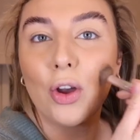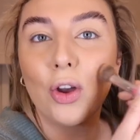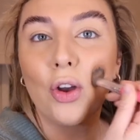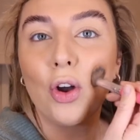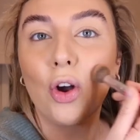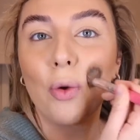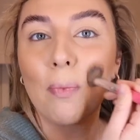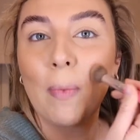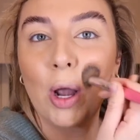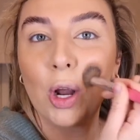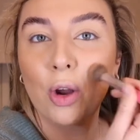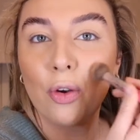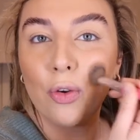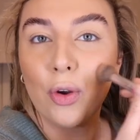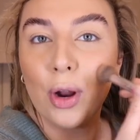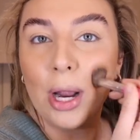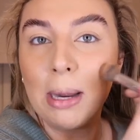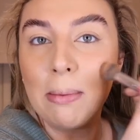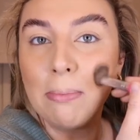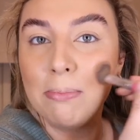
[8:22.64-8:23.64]
got my
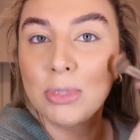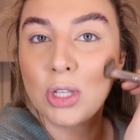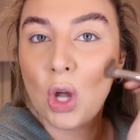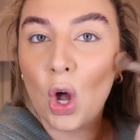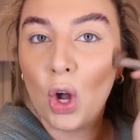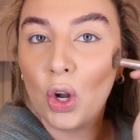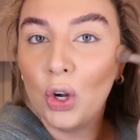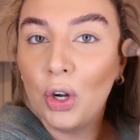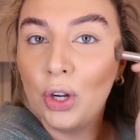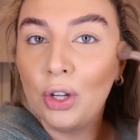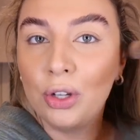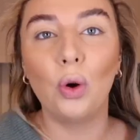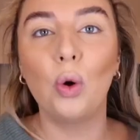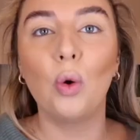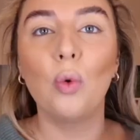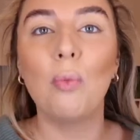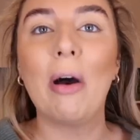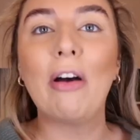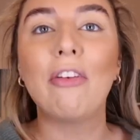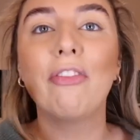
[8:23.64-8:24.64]
creams on all
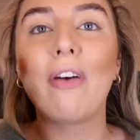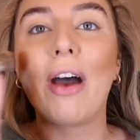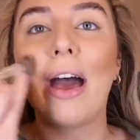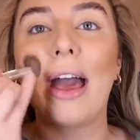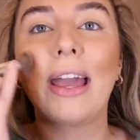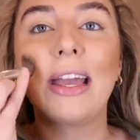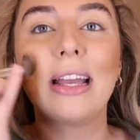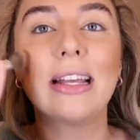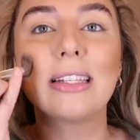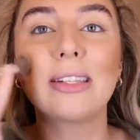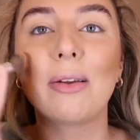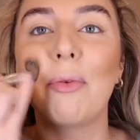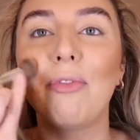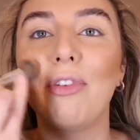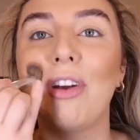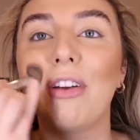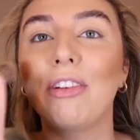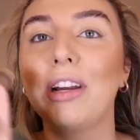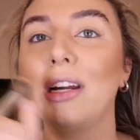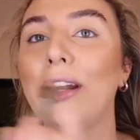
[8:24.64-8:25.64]
my face. I'm
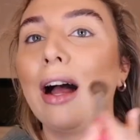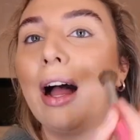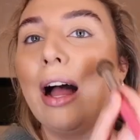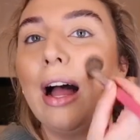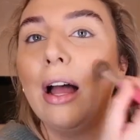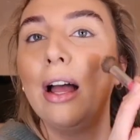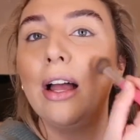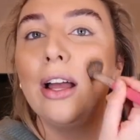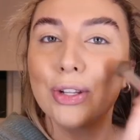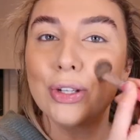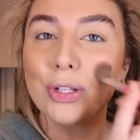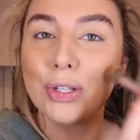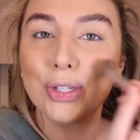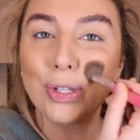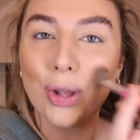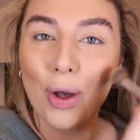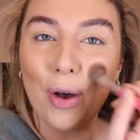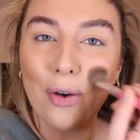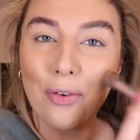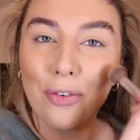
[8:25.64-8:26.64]
very like
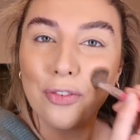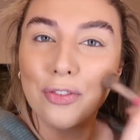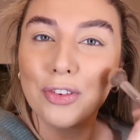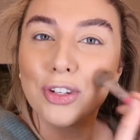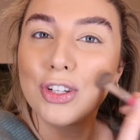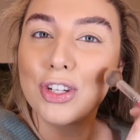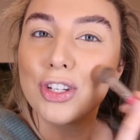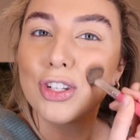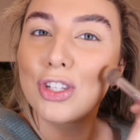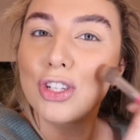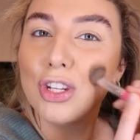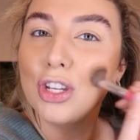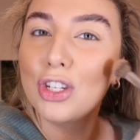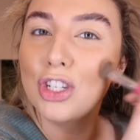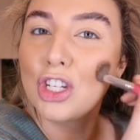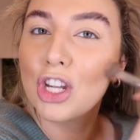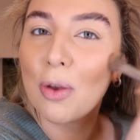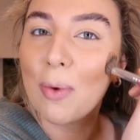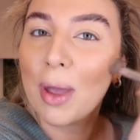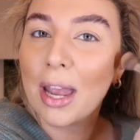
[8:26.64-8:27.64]
soft, just
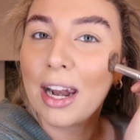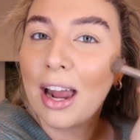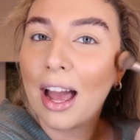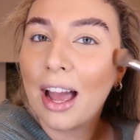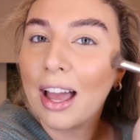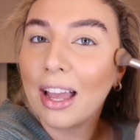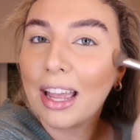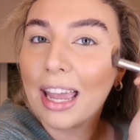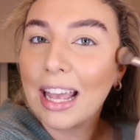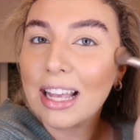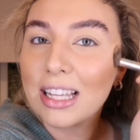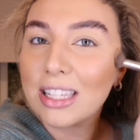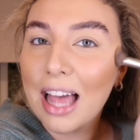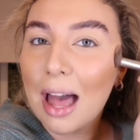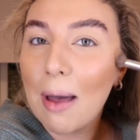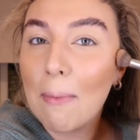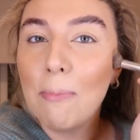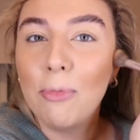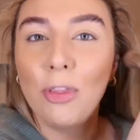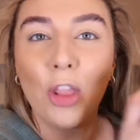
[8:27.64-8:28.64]
dewy, like it's
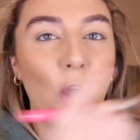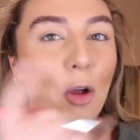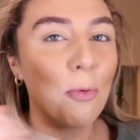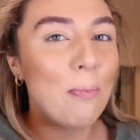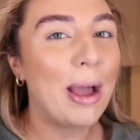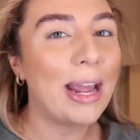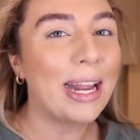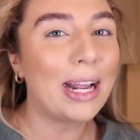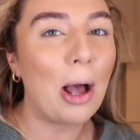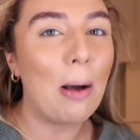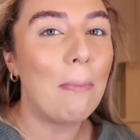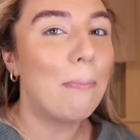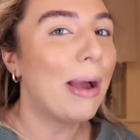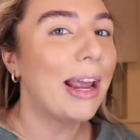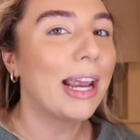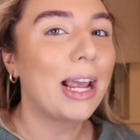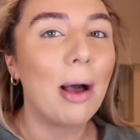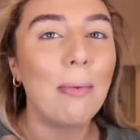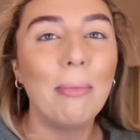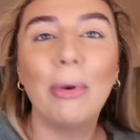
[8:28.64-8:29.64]
that no
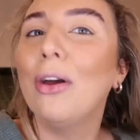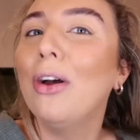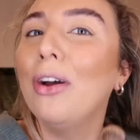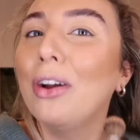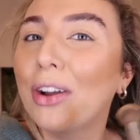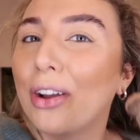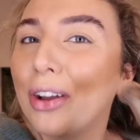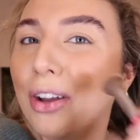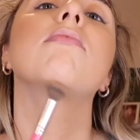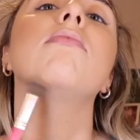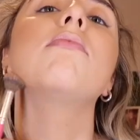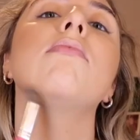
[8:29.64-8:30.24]
makeup look.